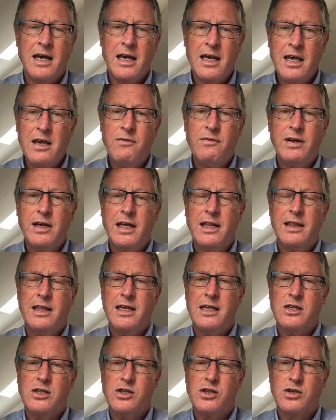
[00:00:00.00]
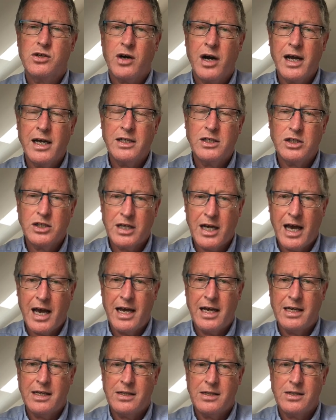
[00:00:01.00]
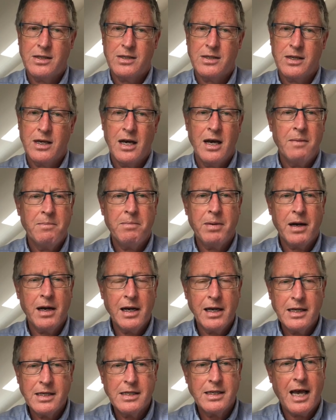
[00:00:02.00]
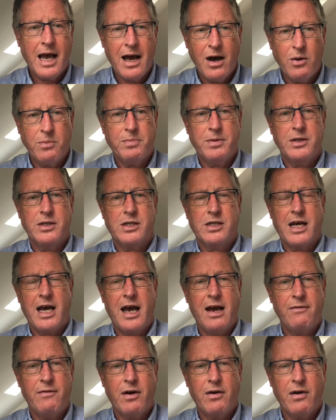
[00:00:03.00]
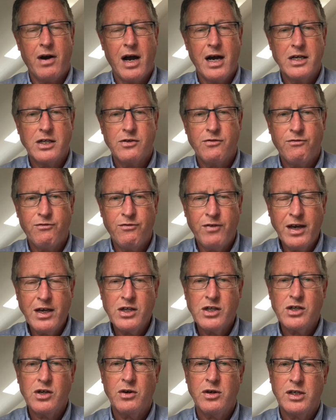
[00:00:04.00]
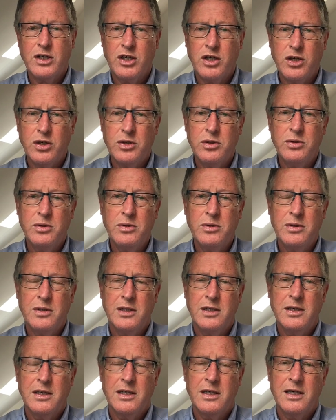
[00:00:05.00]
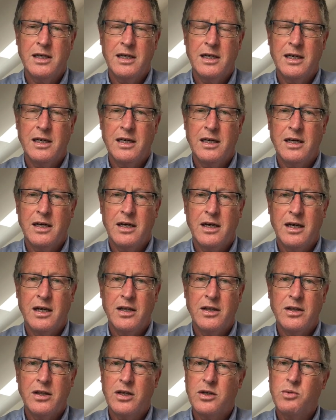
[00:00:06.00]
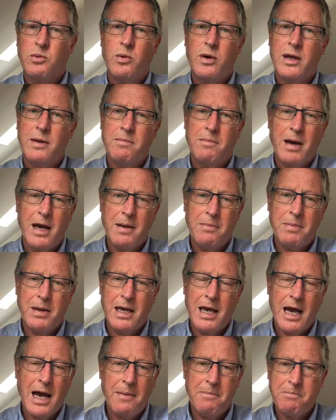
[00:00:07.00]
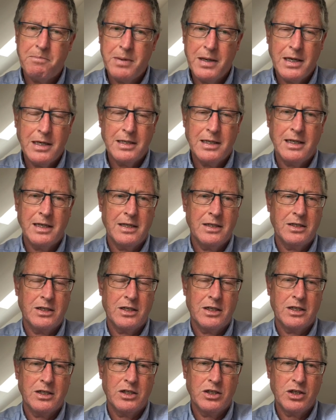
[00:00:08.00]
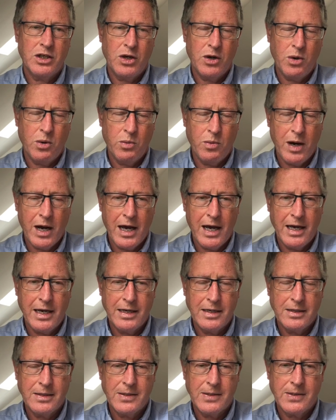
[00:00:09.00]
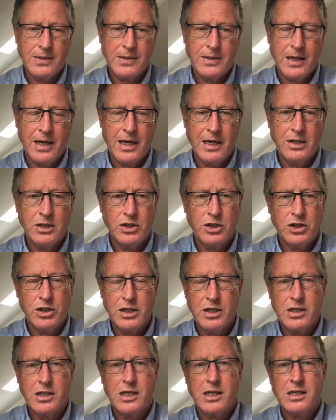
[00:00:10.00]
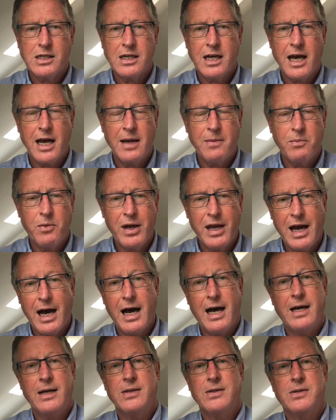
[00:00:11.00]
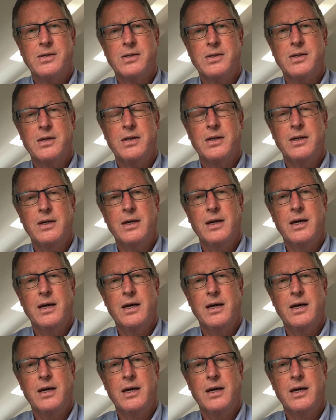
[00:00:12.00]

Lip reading: Even in these strange days, please help us to have our eyes fixed on you that we may be obedient to your ways. In Jesus' name we ask.